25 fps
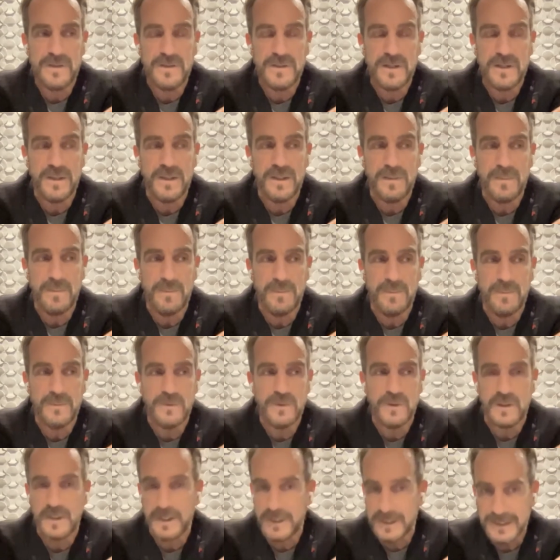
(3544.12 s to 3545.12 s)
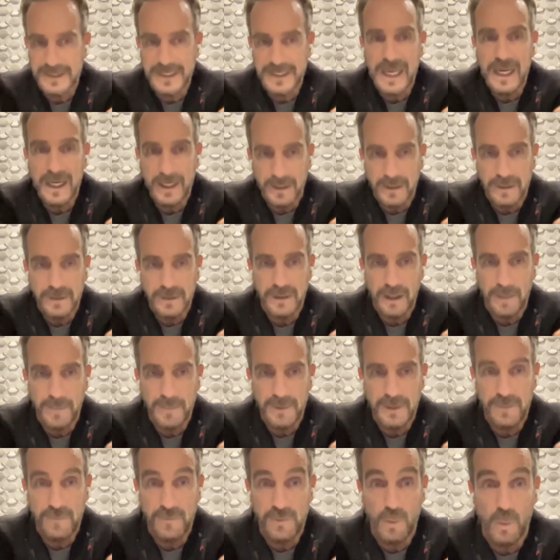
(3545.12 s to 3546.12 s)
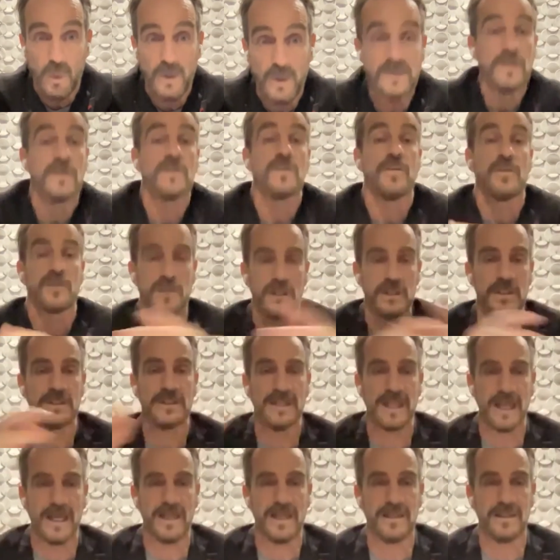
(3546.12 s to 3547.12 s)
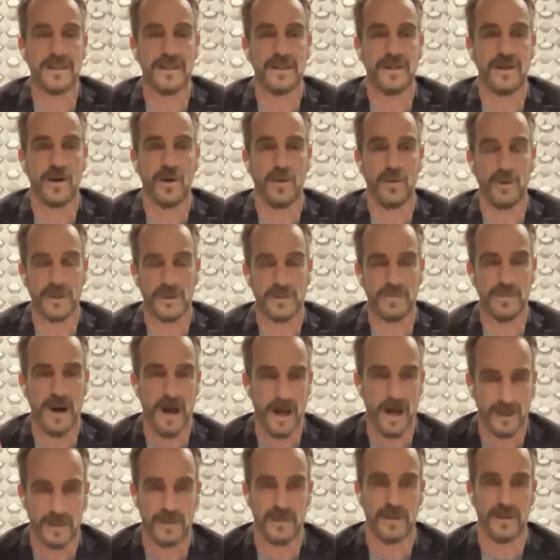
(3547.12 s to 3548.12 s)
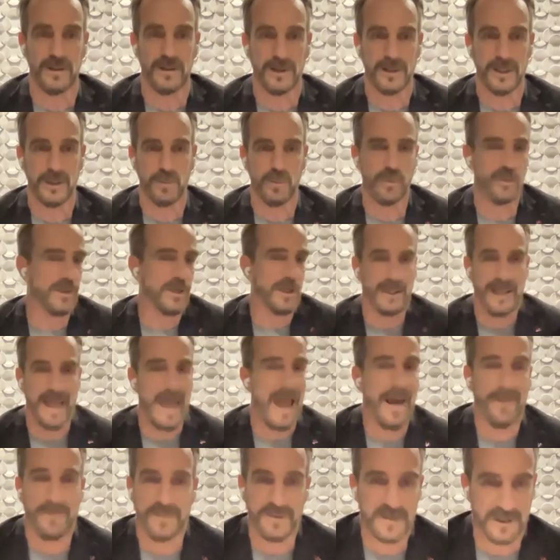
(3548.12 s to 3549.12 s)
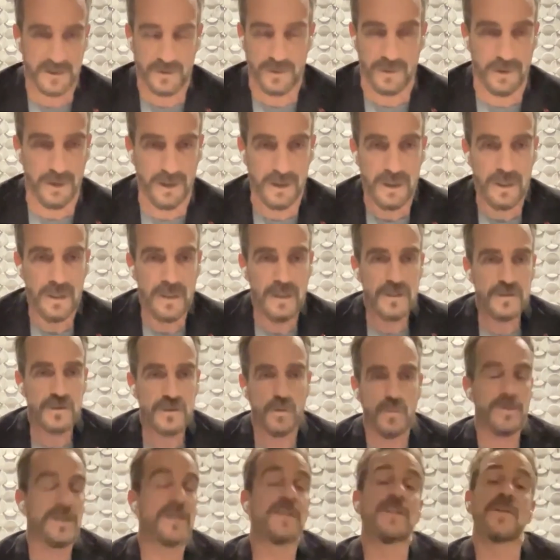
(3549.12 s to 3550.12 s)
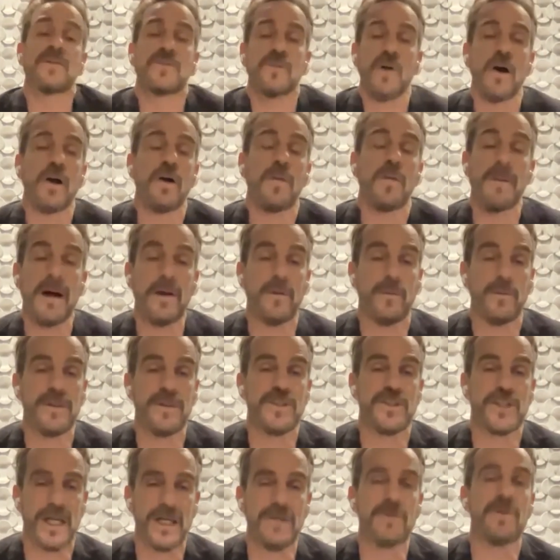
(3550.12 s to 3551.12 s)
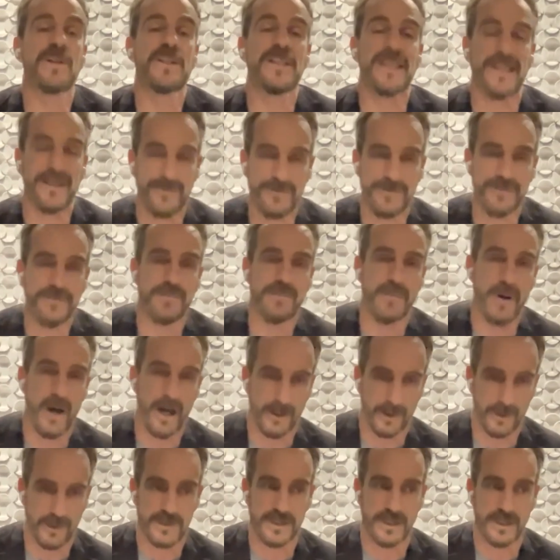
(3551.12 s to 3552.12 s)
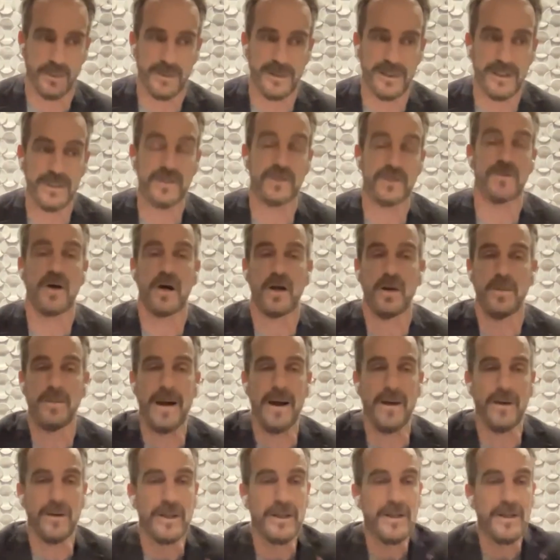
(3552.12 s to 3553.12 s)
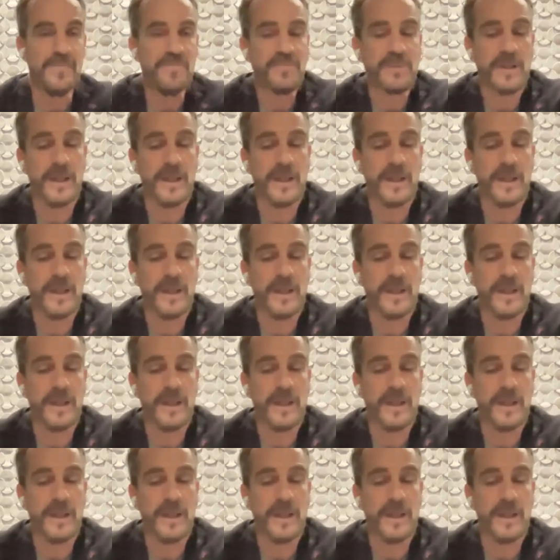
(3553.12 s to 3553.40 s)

if there's nothing to sustain? I mean, if we wanted to sustain the current model, it would collapse, no? So we need to talk about regenerative models, and we need to talk about